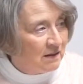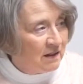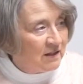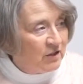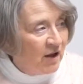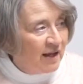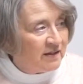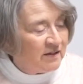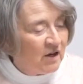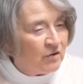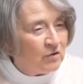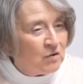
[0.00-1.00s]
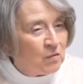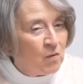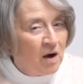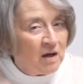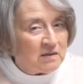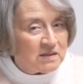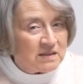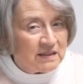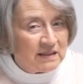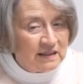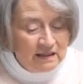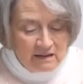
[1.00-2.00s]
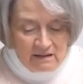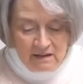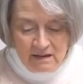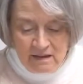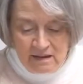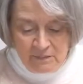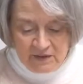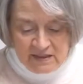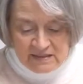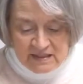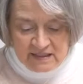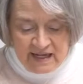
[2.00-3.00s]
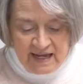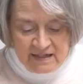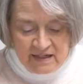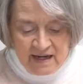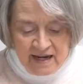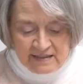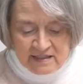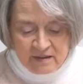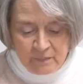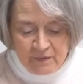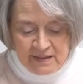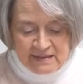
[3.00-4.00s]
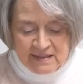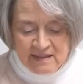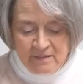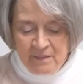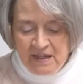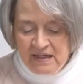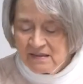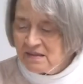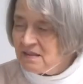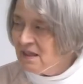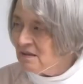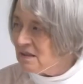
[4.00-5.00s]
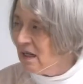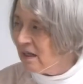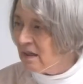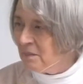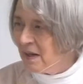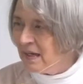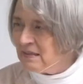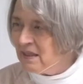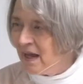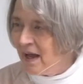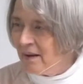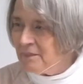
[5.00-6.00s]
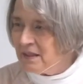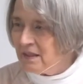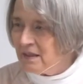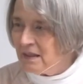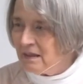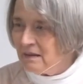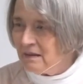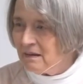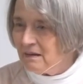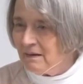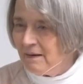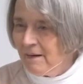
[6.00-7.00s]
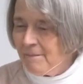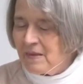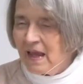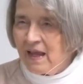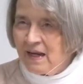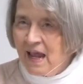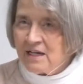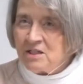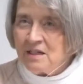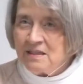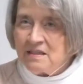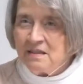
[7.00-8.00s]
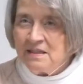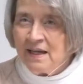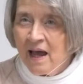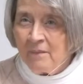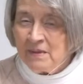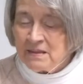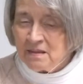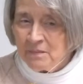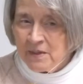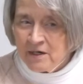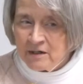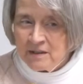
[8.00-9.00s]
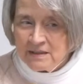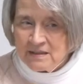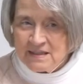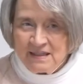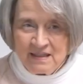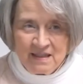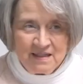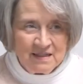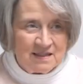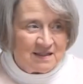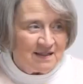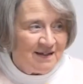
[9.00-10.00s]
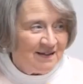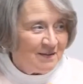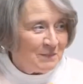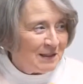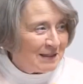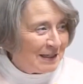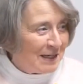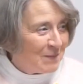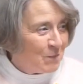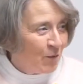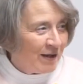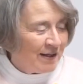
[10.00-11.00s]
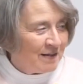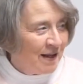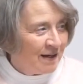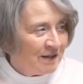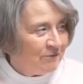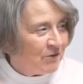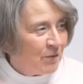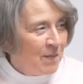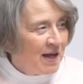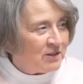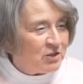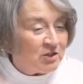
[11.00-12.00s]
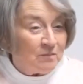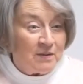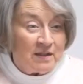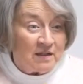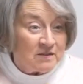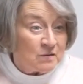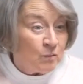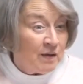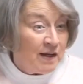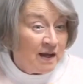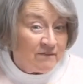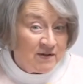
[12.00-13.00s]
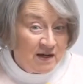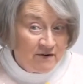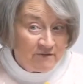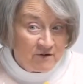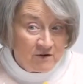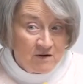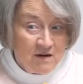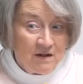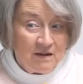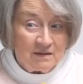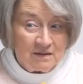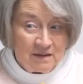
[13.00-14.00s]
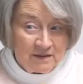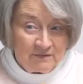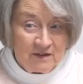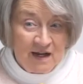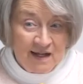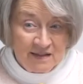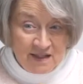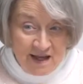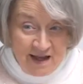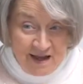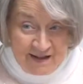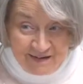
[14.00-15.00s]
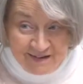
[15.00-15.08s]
You had to go to a walled city because the Canaanites oppressed them. This sounds like a bad time, doesn't it? And actually, it's a time as Americans in this millennium we could not even imagine because we have never lived like that.